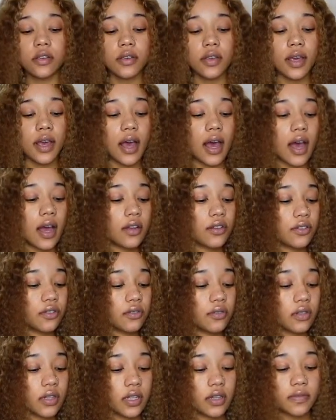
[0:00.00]
yeah, I
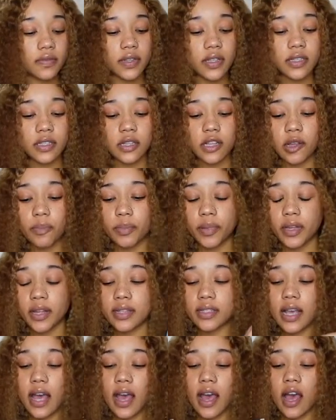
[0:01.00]
do love these
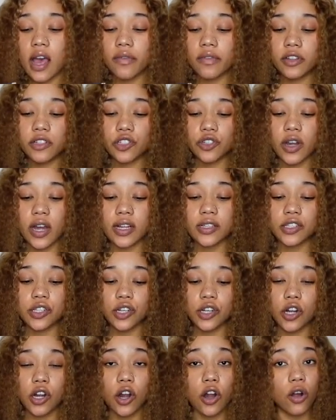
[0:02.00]
clip-ins. I haven't tried
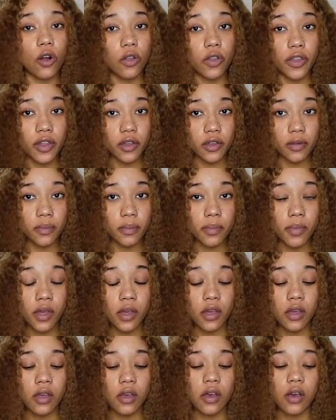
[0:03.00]
to curl them
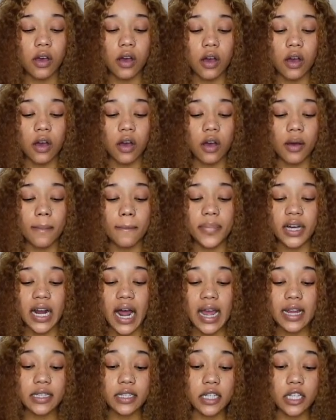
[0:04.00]
um but
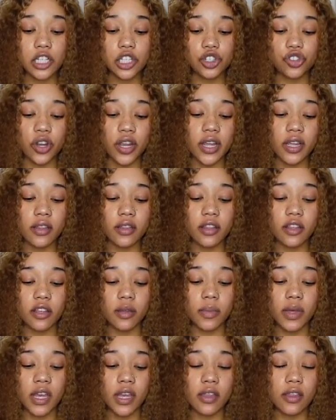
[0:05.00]
i did straighten
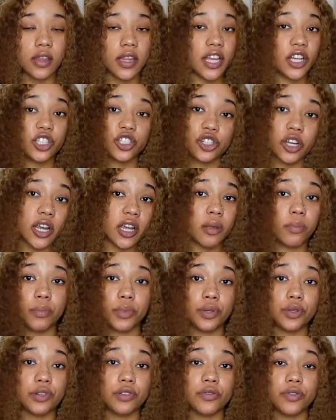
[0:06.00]
them and they straightened
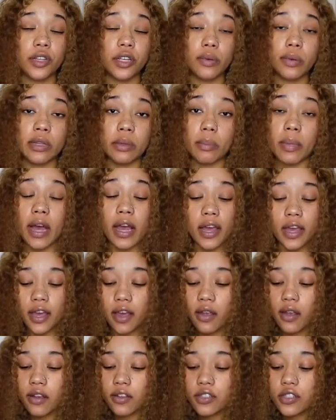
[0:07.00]
beautifully with my
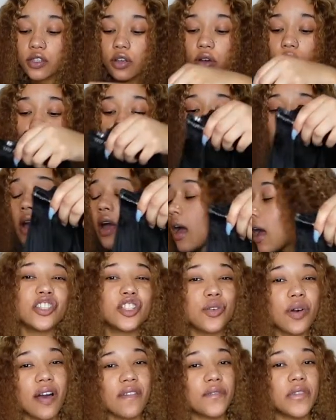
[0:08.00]
hair so
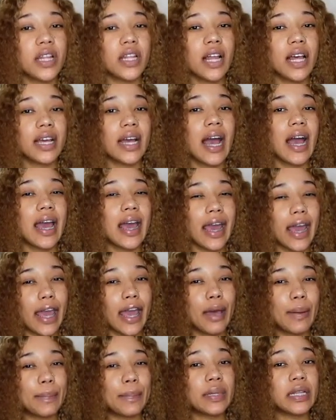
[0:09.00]
so i feel like i
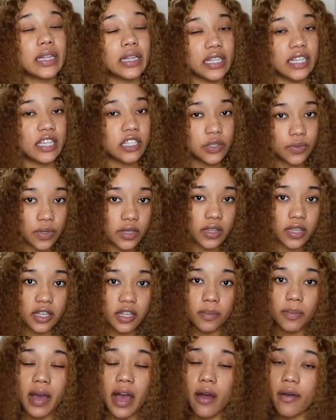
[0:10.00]
am pleased with
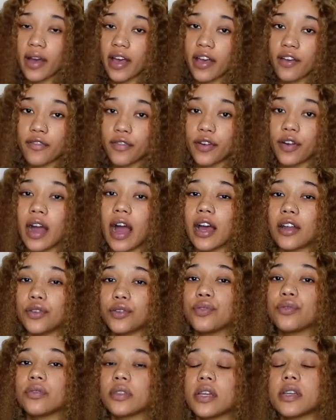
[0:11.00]
them however i
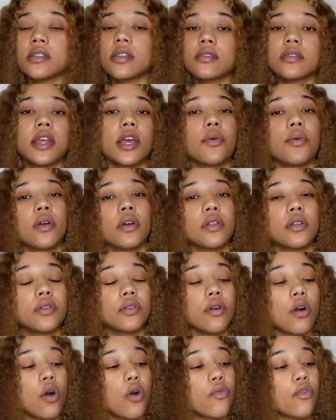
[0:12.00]
do think that they were a
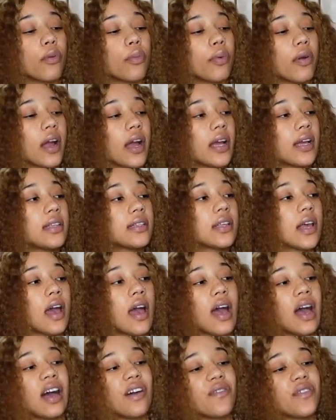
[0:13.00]
little overpriced
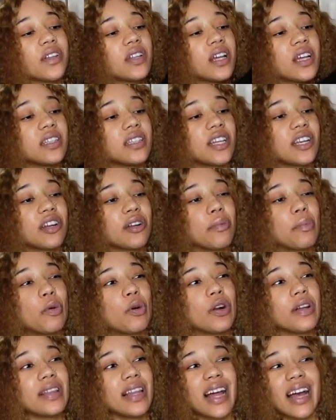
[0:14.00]
i feel like they're
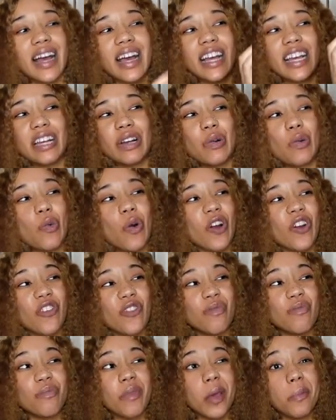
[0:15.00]
more like
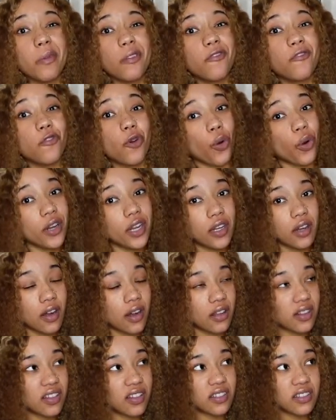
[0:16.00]
worth maybe 40
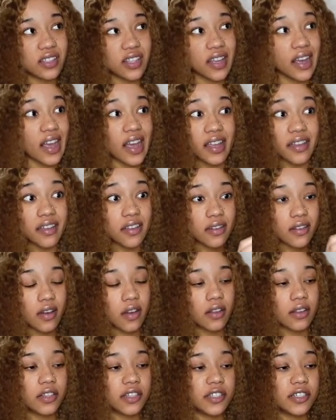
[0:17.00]
dollars than 80
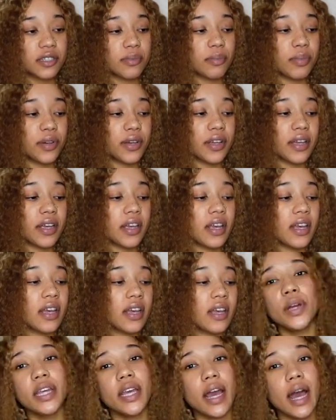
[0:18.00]
dollars but
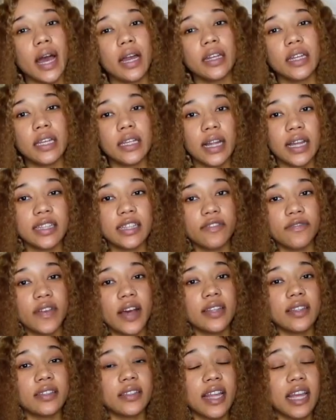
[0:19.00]
but yeah i did like the
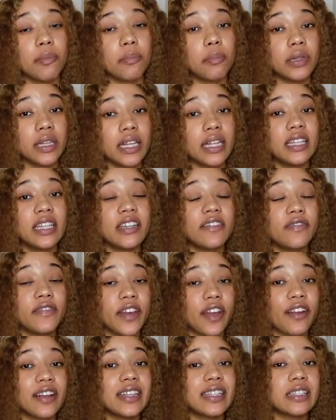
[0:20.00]
fact that they blended
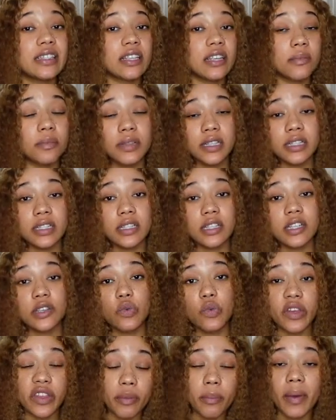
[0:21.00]
very
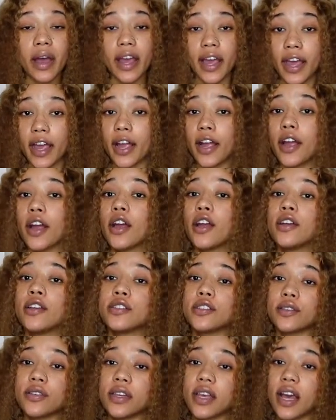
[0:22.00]
seamlessly with my hair
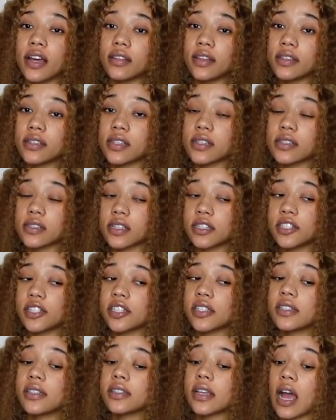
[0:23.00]
so yeah these
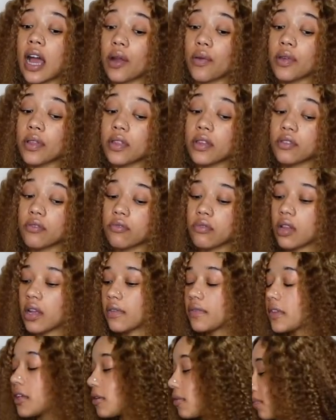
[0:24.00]
extensions i really do
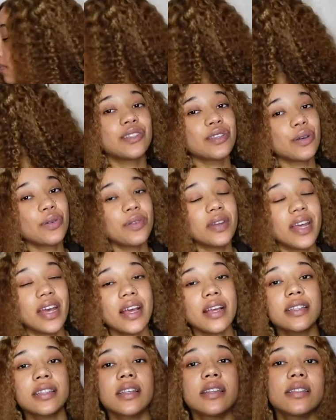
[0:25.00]
love them so
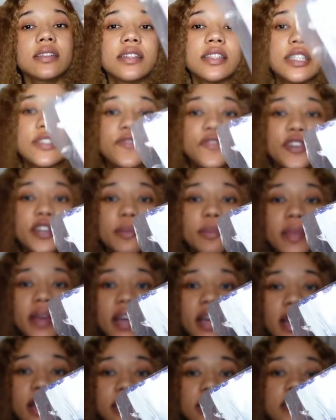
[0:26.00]
next is this foot
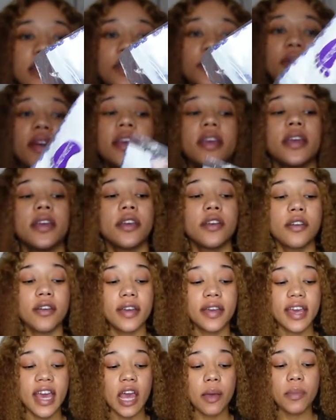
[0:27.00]
mask right here.
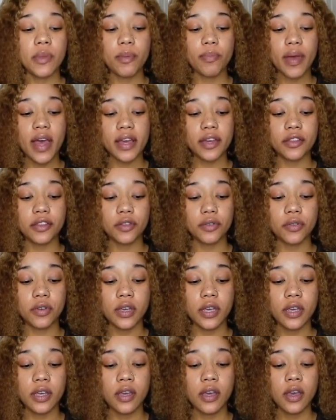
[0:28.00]
It came in a pack of
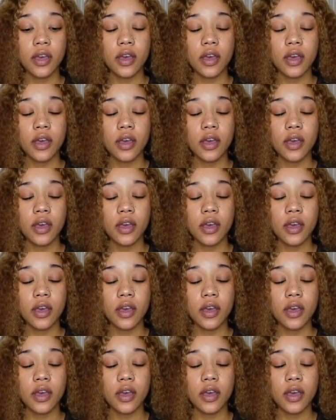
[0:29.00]
three.